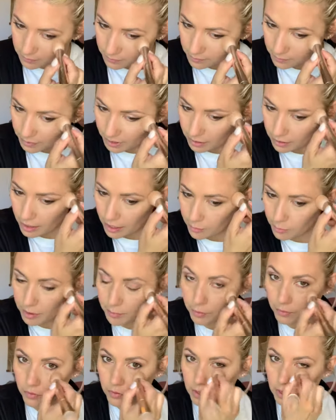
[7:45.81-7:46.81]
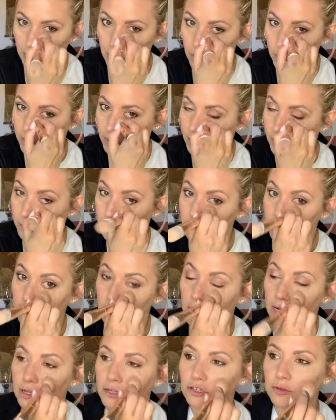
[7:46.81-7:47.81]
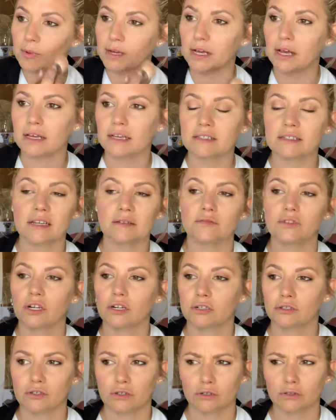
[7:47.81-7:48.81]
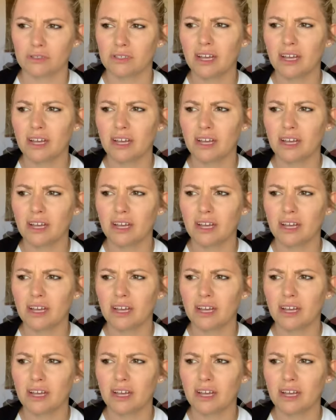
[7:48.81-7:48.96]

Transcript: But a lot of people think, oh, I got to put a lot under my eye because I have dark circles.